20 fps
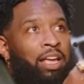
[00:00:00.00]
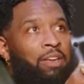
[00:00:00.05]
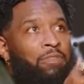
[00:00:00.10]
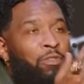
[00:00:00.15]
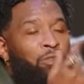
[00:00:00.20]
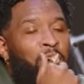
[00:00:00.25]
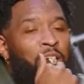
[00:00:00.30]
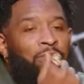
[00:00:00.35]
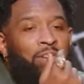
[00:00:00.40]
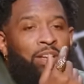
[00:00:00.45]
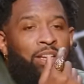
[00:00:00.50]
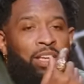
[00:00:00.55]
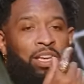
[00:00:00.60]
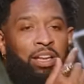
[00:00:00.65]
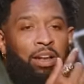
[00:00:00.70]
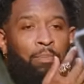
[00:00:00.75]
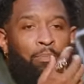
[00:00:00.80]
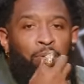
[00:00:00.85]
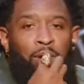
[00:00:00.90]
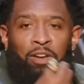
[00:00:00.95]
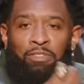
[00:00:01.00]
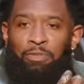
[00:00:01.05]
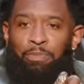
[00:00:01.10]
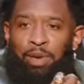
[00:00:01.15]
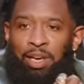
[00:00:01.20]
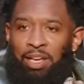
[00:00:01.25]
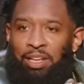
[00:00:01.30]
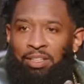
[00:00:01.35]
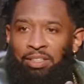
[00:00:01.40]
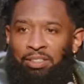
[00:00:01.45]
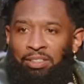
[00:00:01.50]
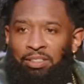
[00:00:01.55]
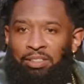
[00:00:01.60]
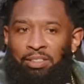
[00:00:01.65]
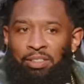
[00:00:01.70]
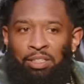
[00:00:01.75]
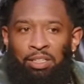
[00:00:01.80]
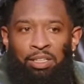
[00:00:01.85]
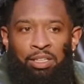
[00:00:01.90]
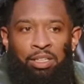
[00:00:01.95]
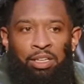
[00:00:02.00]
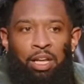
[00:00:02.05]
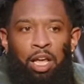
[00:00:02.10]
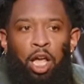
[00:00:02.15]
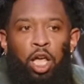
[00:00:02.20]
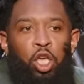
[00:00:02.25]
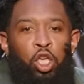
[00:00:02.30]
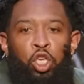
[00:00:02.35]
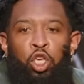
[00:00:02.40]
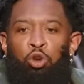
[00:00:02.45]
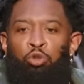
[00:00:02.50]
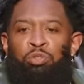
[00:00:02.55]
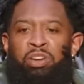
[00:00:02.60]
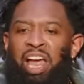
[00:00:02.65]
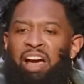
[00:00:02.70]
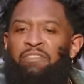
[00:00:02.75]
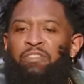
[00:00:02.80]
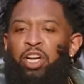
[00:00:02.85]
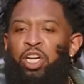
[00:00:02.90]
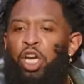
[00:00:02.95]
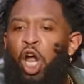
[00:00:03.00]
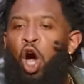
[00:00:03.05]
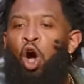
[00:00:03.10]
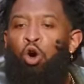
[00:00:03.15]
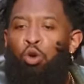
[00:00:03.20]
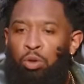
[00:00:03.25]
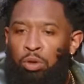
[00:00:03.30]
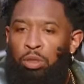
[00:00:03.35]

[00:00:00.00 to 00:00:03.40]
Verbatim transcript: if you ever need a breath mint, you never know.